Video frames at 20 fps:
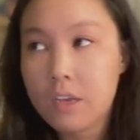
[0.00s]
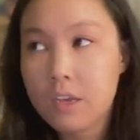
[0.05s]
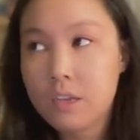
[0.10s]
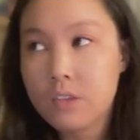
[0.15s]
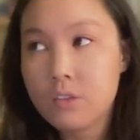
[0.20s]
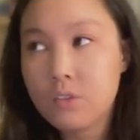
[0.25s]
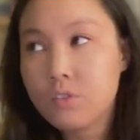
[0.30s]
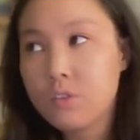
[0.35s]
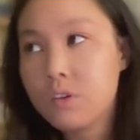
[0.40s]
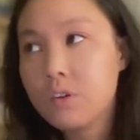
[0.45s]

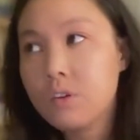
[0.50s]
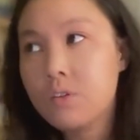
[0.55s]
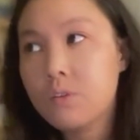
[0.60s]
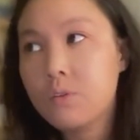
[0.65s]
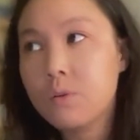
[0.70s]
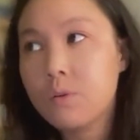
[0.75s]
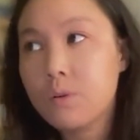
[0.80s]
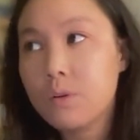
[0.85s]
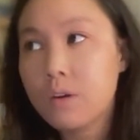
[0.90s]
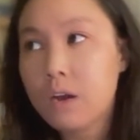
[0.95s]
And
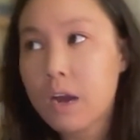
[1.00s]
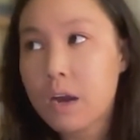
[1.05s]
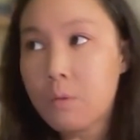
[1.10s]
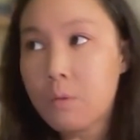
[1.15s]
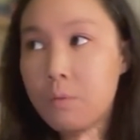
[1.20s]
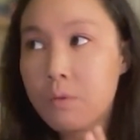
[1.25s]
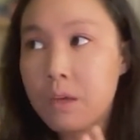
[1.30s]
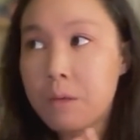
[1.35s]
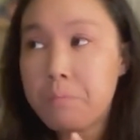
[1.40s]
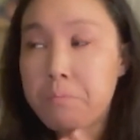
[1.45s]
so
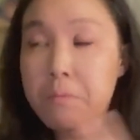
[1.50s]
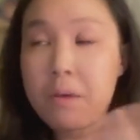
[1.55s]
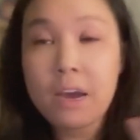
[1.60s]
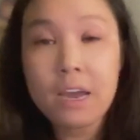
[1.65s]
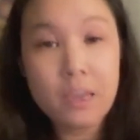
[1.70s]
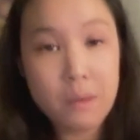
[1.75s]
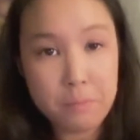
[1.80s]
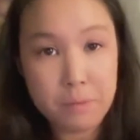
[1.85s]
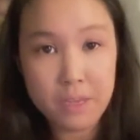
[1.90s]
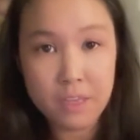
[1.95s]
in
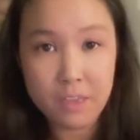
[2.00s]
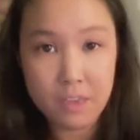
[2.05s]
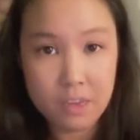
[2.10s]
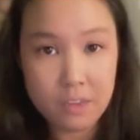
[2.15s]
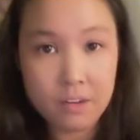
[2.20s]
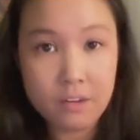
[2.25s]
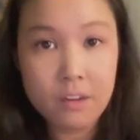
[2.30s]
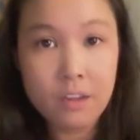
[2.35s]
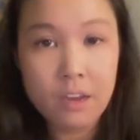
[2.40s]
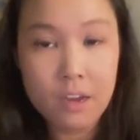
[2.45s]
my
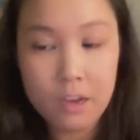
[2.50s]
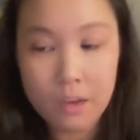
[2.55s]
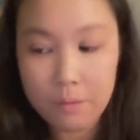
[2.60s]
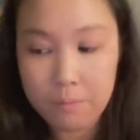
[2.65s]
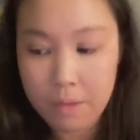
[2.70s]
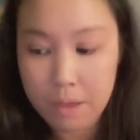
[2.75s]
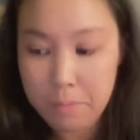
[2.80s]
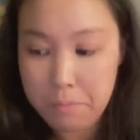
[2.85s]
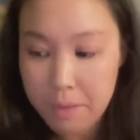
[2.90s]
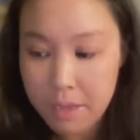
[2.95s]
opinion,
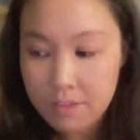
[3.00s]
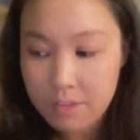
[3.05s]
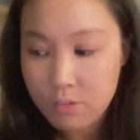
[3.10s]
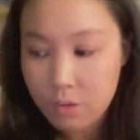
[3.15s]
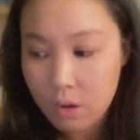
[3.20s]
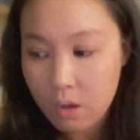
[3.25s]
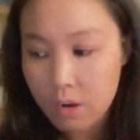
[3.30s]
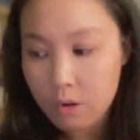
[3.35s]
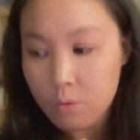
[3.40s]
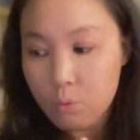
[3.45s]
um, and
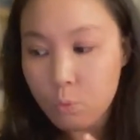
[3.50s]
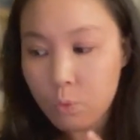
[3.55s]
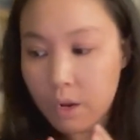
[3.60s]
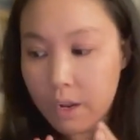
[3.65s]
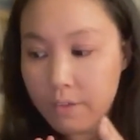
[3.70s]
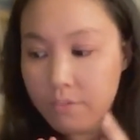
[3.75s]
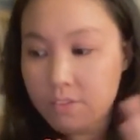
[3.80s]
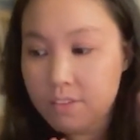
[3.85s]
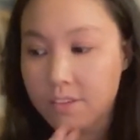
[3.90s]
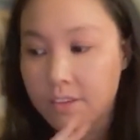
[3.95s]
based on what
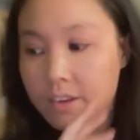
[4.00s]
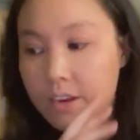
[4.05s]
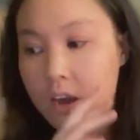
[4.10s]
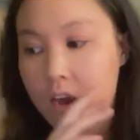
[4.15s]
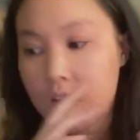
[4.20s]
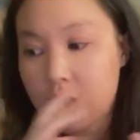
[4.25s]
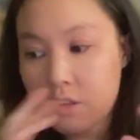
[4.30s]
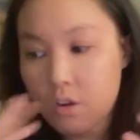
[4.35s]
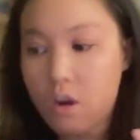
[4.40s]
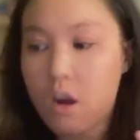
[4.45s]
I've seen
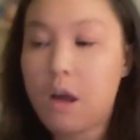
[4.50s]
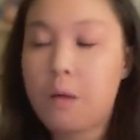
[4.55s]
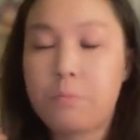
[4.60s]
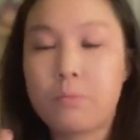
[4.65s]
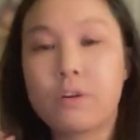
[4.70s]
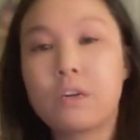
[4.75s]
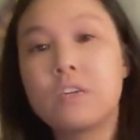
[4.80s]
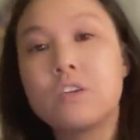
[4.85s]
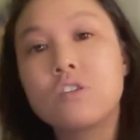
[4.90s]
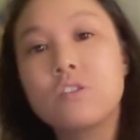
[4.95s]
other
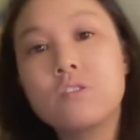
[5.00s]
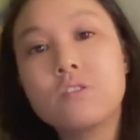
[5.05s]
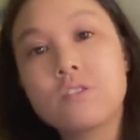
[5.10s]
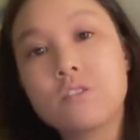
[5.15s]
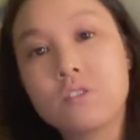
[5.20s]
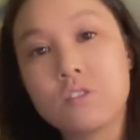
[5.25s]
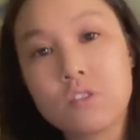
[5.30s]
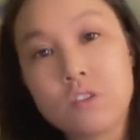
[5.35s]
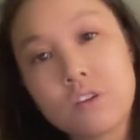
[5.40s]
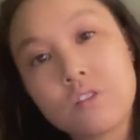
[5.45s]
operations
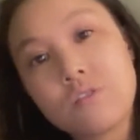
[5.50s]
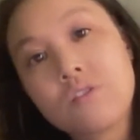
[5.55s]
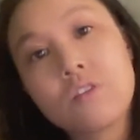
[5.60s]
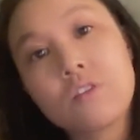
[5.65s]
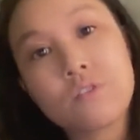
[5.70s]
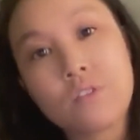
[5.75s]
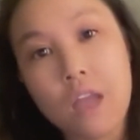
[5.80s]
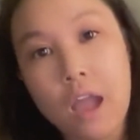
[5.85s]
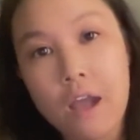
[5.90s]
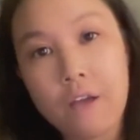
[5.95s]
and chiefs of
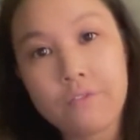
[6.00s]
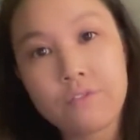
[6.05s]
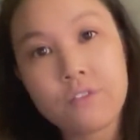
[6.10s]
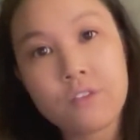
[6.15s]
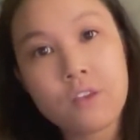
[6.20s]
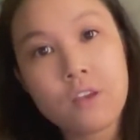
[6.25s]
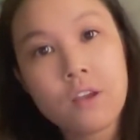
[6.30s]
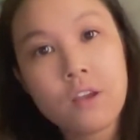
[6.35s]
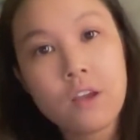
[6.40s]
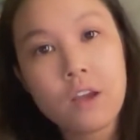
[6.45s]

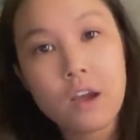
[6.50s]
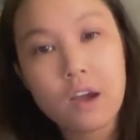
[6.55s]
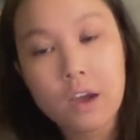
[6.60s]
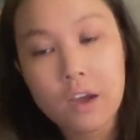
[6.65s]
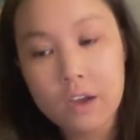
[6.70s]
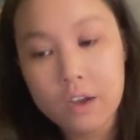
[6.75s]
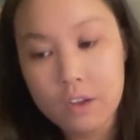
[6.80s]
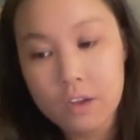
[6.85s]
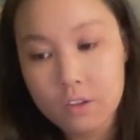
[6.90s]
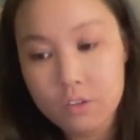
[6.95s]
staffs
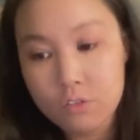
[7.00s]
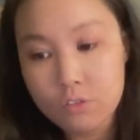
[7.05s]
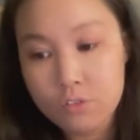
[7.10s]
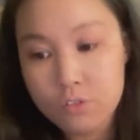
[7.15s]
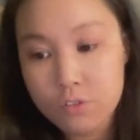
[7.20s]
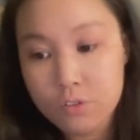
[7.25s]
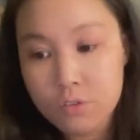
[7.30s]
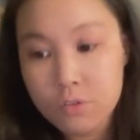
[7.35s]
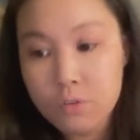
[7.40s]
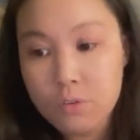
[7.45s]
uh,
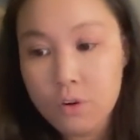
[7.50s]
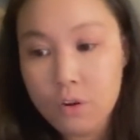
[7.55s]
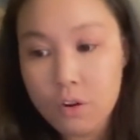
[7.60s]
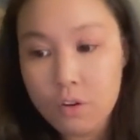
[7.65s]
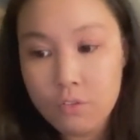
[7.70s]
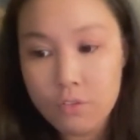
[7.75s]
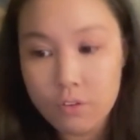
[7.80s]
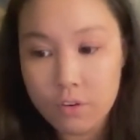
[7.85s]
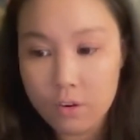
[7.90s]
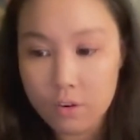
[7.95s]
do
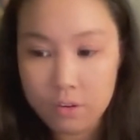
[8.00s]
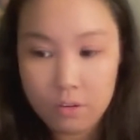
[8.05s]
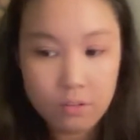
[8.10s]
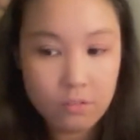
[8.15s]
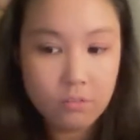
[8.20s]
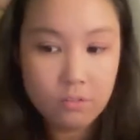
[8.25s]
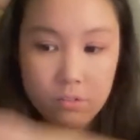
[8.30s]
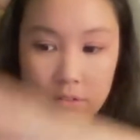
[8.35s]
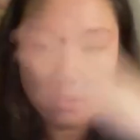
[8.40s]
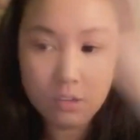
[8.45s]
over
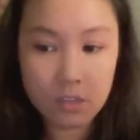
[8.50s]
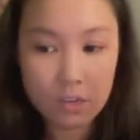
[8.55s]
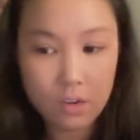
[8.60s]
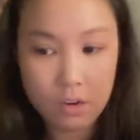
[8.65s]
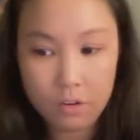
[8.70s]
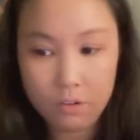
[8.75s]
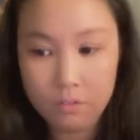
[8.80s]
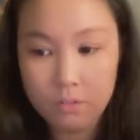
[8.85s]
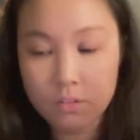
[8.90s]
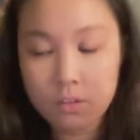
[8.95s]
you
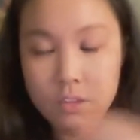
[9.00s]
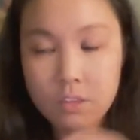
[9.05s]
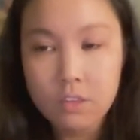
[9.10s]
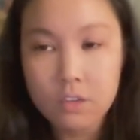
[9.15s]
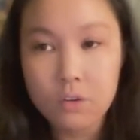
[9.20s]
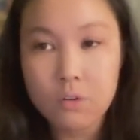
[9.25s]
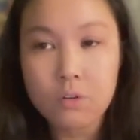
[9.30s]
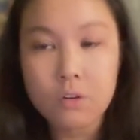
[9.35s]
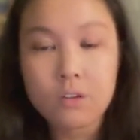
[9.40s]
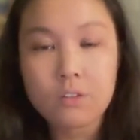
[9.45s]
know, the
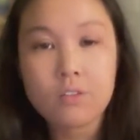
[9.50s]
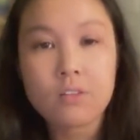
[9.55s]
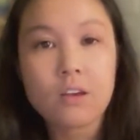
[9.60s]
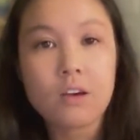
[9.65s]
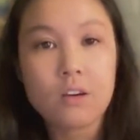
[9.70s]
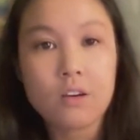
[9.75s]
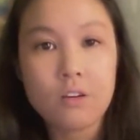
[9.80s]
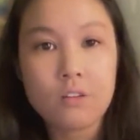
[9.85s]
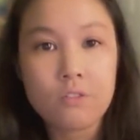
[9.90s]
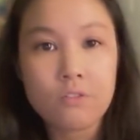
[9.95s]
course
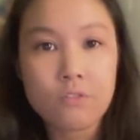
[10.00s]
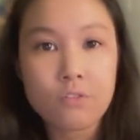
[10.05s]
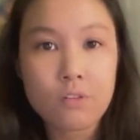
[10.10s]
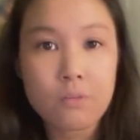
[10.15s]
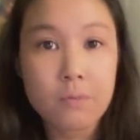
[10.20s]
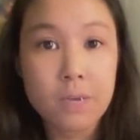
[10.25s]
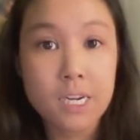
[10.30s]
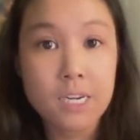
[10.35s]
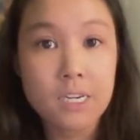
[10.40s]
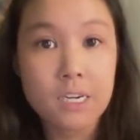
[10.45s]
of
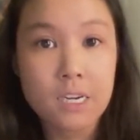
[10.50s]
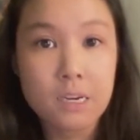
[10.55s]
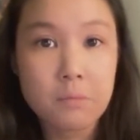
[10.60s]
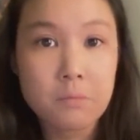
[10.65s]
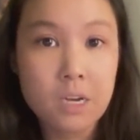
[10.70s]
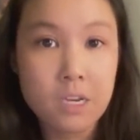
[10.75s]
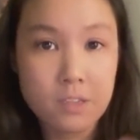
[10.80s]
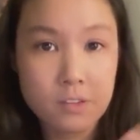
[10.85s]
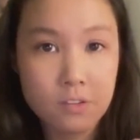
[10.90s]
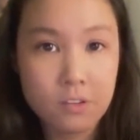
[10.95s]
my
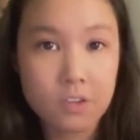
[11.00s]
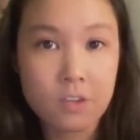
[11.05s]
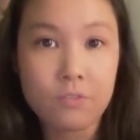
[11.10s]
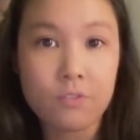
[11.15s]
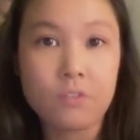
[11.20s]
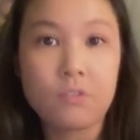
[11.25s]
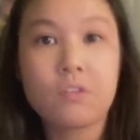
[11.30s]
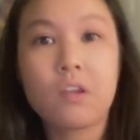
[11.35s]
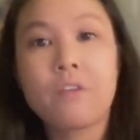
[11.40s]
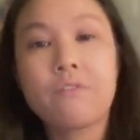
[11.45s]
time as a chief
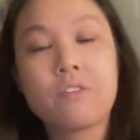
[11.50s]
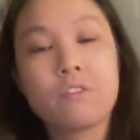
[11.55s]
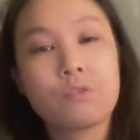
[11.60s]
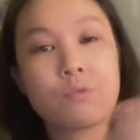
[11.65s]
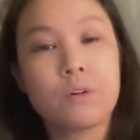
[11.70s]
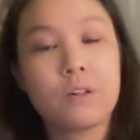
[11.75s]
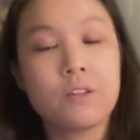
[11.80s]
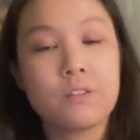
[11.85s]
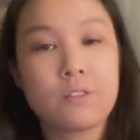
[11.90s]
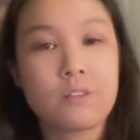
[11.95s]
of staff, as
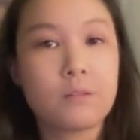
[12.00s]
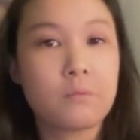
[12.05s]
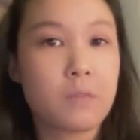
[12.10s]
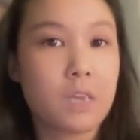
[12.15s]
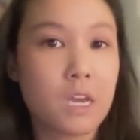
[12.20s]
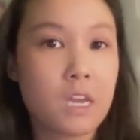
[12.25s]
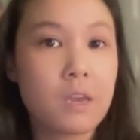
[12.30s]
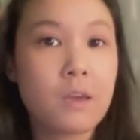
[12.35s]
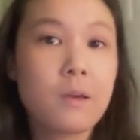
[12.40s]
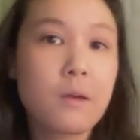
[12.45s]
well as in
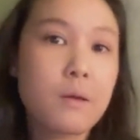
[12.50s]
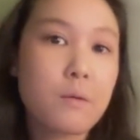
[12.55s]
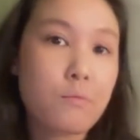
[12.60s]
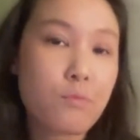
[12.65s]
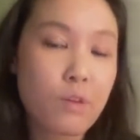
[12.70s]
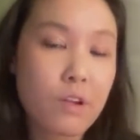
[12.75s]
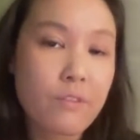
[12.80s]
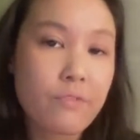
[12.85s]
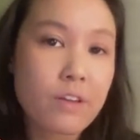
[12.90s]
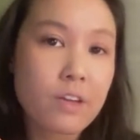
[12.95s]
my
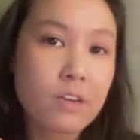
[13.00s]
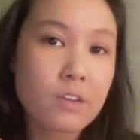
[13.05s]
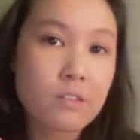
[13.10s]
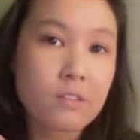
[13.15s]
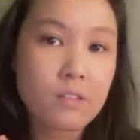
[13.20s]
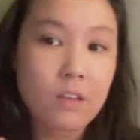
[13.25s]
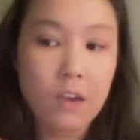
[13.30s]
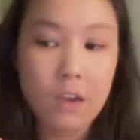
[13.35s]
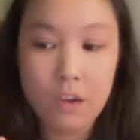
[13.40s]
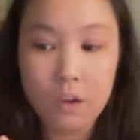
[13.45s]

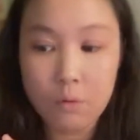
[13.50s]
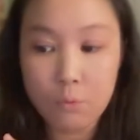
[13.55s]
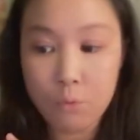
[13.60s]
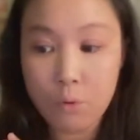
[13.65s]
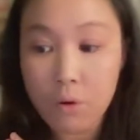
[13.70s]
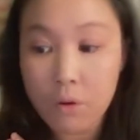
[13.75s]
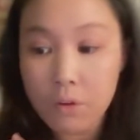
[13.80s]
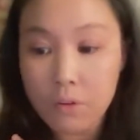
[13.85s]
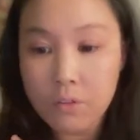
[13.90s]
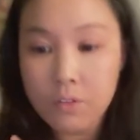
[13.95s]
previous uh,
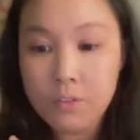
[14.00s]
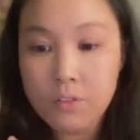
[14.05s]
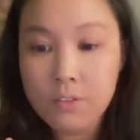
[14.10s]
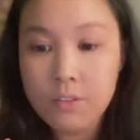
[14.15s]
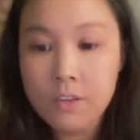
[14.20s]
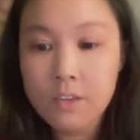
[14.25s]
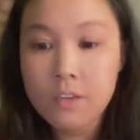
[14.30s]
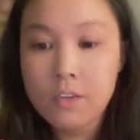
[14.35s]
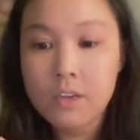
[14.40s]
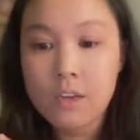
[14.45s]
roles,
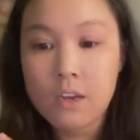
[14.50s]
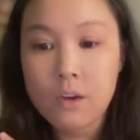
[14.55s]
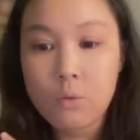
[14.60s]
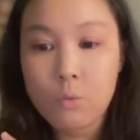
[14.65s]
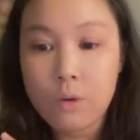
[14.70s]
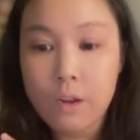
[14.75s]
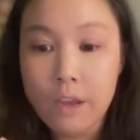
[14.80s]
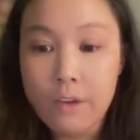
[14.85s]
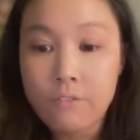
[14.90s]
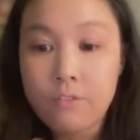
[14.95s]

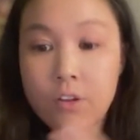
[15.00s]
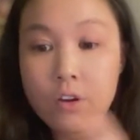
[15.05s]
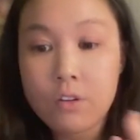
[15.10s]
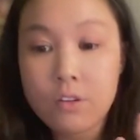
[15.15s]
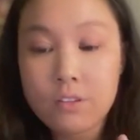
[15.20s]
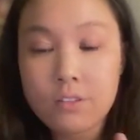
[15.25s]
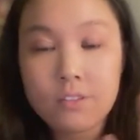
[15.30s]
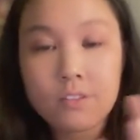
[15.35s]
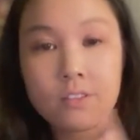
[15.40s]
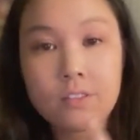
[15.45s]
what I've
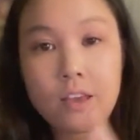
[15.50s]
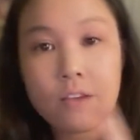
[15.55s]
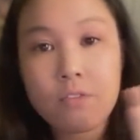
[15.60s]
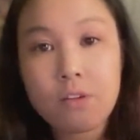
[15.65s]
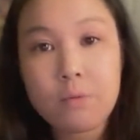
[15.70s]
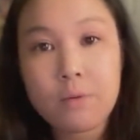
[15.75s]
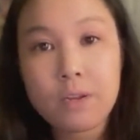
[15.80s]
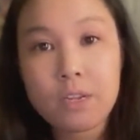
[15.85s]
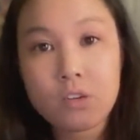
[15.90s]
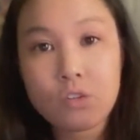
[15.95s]
noticed is
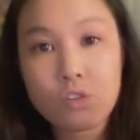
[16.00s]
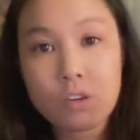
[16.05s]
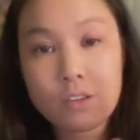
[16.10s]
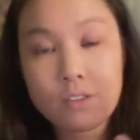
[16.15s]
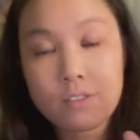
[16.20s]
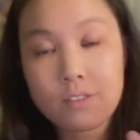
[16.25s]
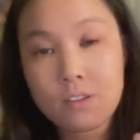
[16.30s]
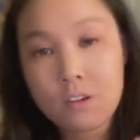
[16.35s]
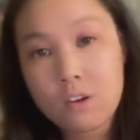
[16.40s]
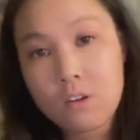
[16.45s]
everybody
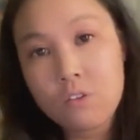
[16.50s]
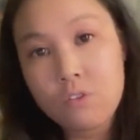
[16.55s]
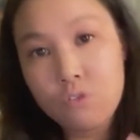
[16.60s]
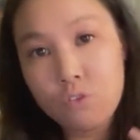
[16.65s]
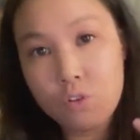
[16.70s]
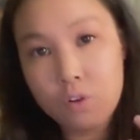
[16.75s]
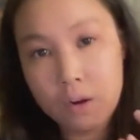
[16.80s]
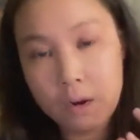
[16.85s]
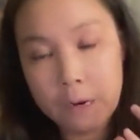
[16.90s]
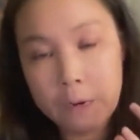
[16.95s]
tries to go
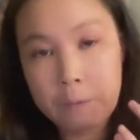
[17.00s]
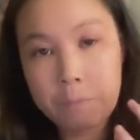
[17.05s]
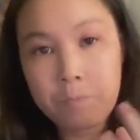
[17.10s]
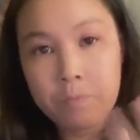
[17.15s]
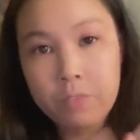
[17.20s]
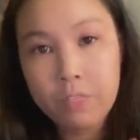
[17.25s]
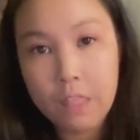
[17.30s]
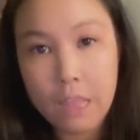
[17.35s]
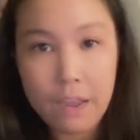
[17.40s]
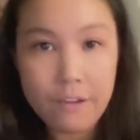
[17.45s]
for
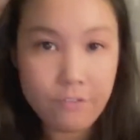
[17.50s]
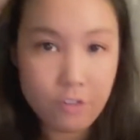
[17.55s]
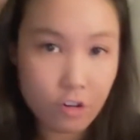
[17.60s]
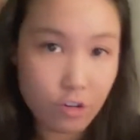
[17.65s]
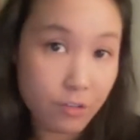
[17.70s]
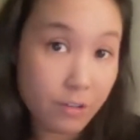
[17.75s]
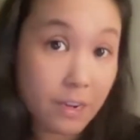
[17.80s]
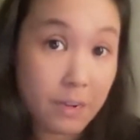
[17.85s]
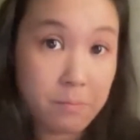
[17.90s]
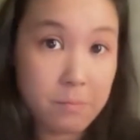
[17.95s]

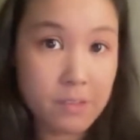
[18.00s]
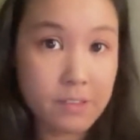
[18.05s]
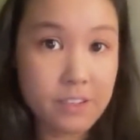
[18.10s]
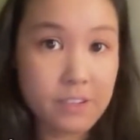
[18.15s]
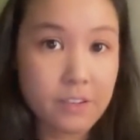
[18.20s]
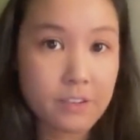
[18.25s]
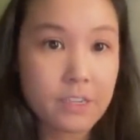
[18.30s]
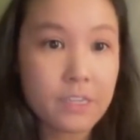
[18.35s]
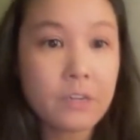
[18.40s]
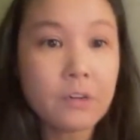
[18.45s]
evergreen
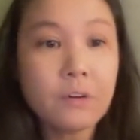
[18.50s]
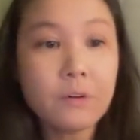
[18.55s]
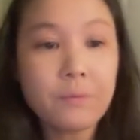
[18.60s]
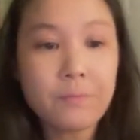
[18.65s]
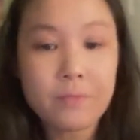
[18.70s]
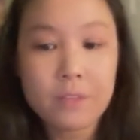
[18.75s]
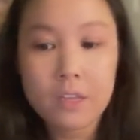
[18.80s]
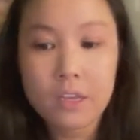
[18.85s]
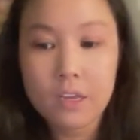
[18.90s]
material.